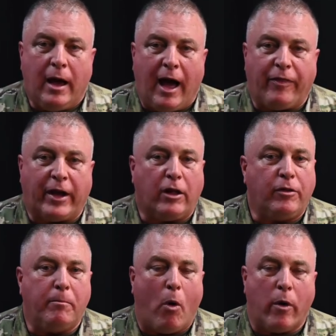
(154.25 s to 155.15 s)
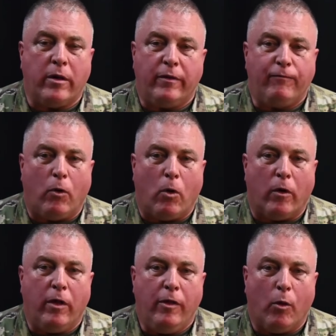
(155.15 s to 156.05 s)
I think it's important
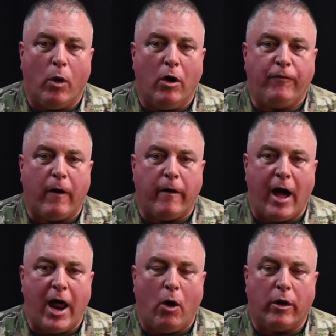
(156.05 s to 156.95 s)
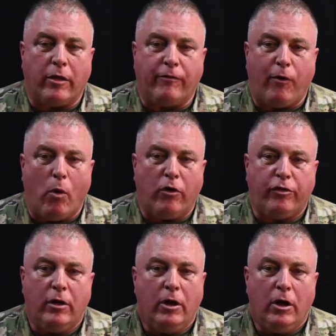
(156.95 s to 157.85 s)
for the welfare not only of the
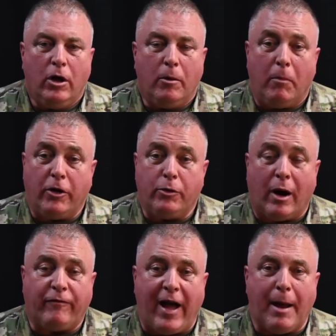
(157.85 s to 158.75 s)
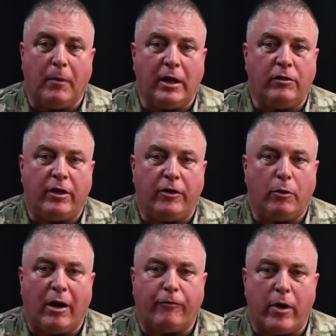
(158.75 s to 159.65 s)
force, but to our families and
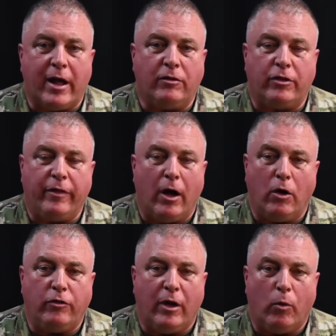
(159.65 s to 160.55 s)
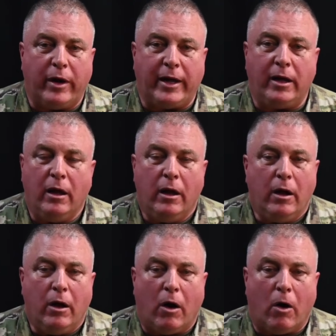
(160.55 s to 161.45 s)
to our friends and those that we
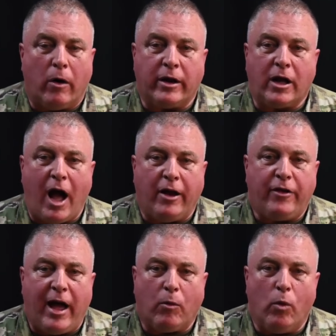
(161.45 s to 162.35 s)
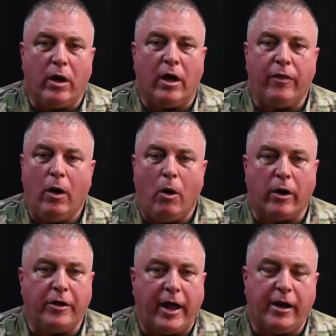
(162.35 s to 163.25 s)
are in contact with
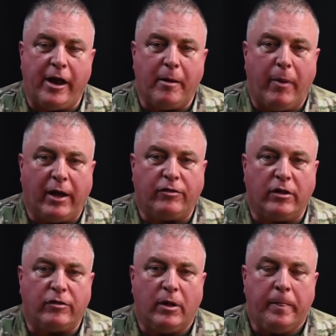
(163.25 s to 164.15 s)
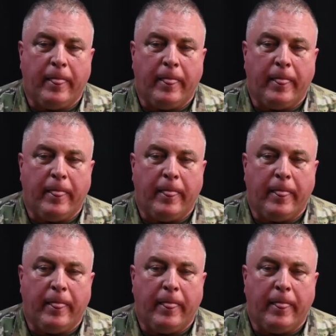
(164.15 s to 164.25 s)
on a day-to-day basis.